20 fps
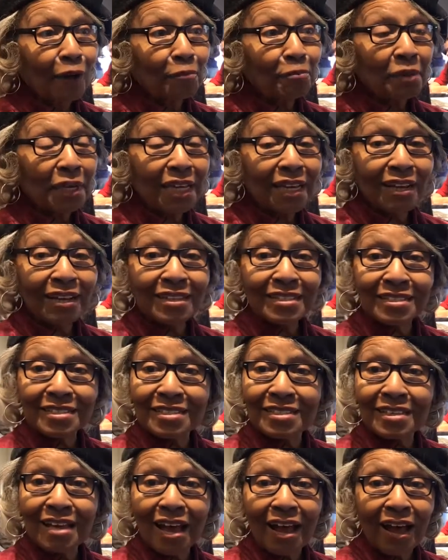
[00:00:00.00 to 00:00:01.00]

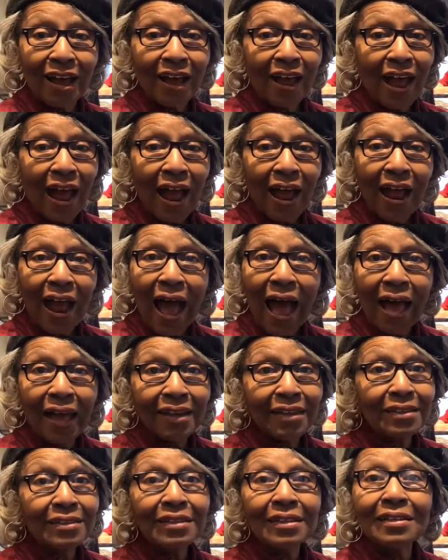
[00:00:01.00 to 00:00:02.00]
because I
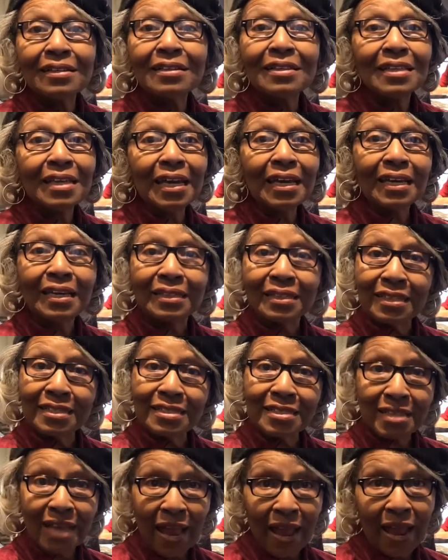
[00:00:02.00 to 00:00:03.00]
didn't think at
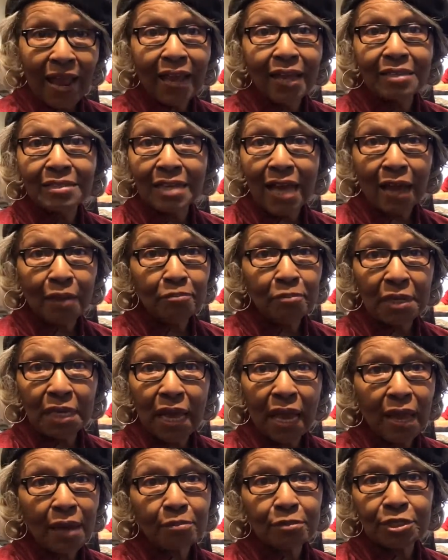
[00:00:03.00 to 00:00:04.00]
this age I'd
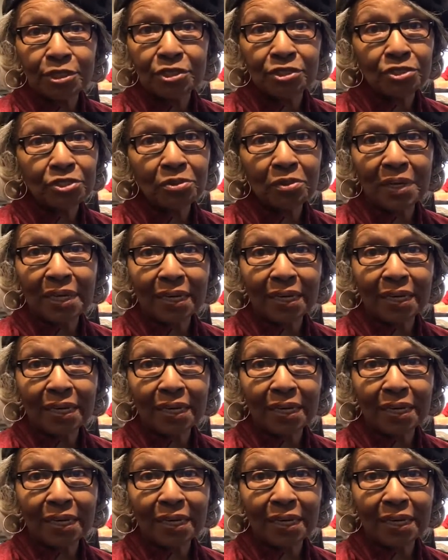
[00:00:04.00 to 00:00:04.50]
be able to do